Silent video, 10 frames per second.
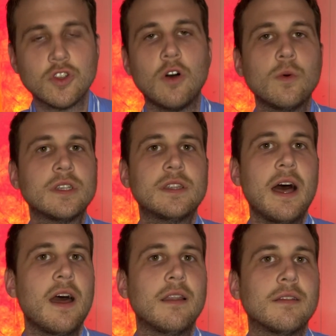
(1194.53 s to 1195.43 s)
always
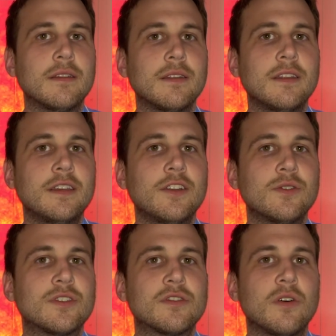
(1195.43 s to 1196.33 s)
that,
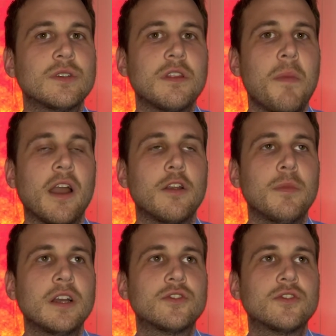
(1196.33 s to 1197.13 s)
it's just always in the back of your mind.